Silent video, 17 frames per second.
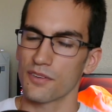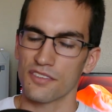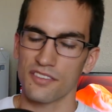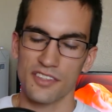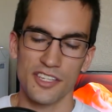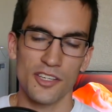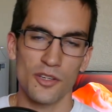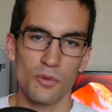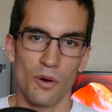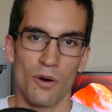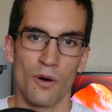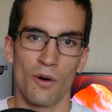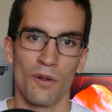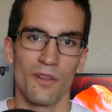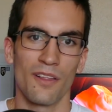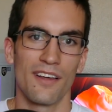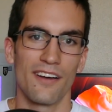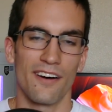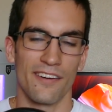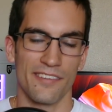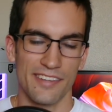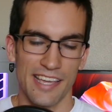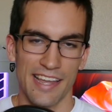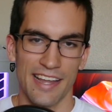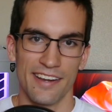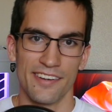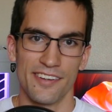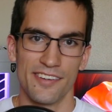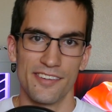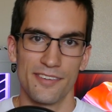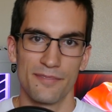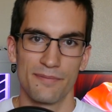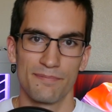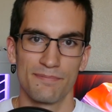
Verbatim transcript: see you all on Candid.